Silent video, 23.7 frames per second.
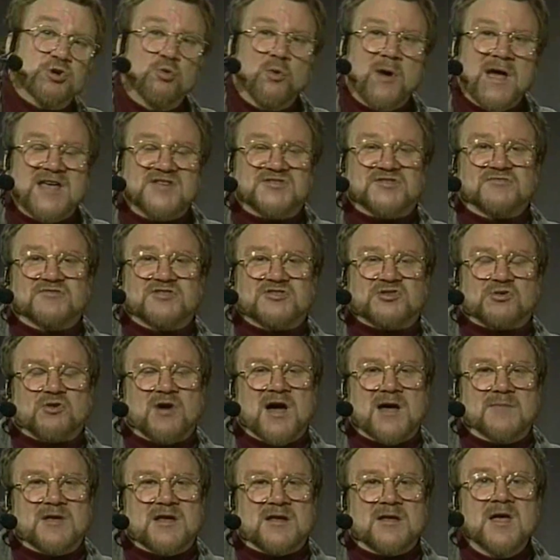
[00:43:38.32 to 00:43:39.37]
ways of
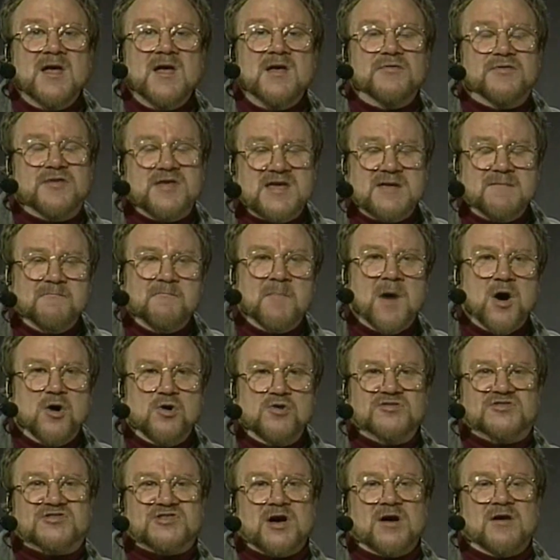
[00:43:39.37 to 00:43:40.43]
describing the
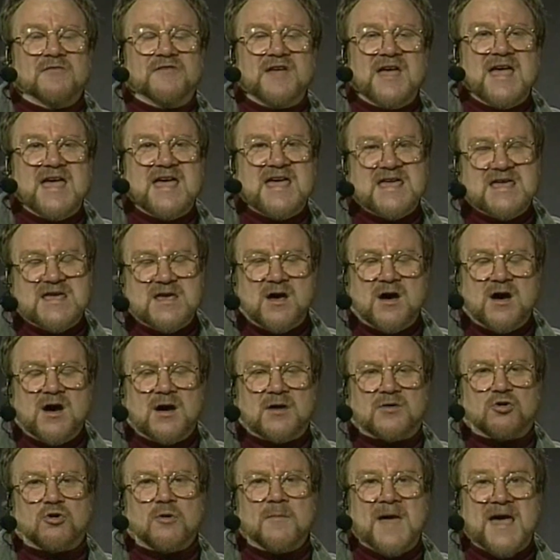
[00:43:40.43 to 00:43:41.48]
modes of a
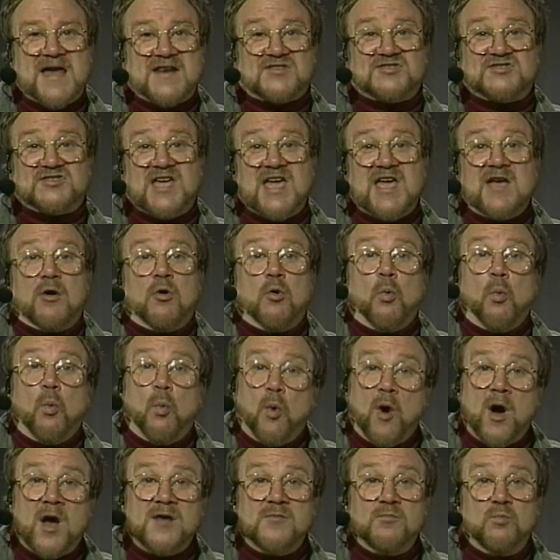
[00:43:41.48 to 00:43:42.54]
chromatic scale.
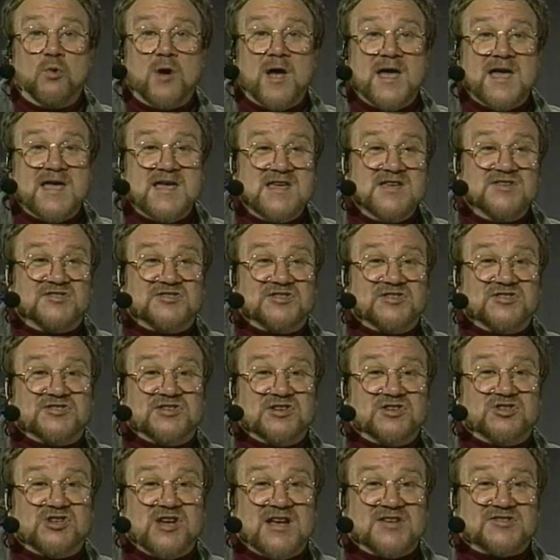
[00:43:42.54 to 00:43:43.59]
One way is to
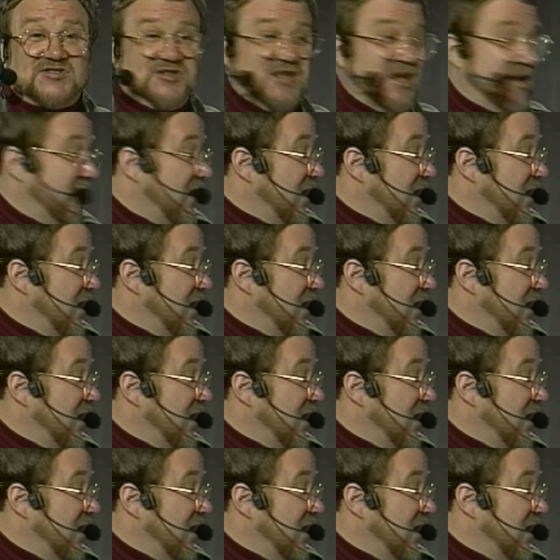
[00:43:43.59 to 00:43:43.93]
suggest that,